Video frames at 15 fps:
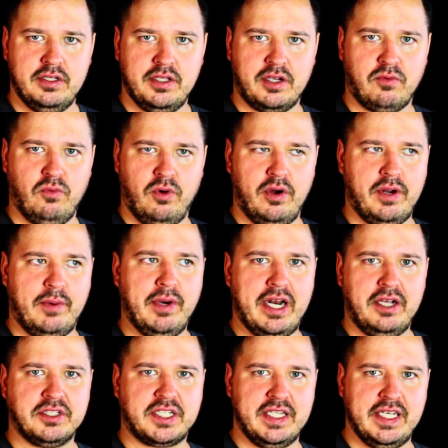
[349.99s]
Like, what
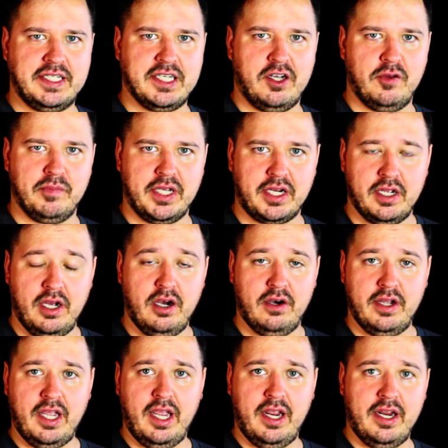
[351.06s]
else could they tell him? Like, oh,
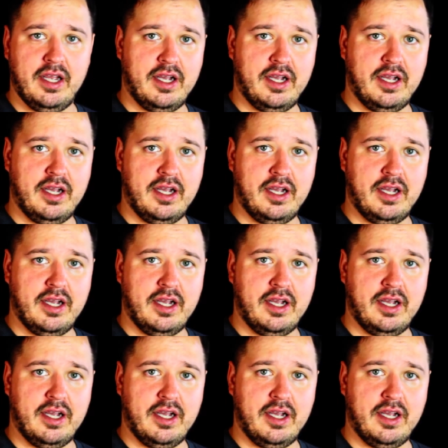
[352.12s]
hey,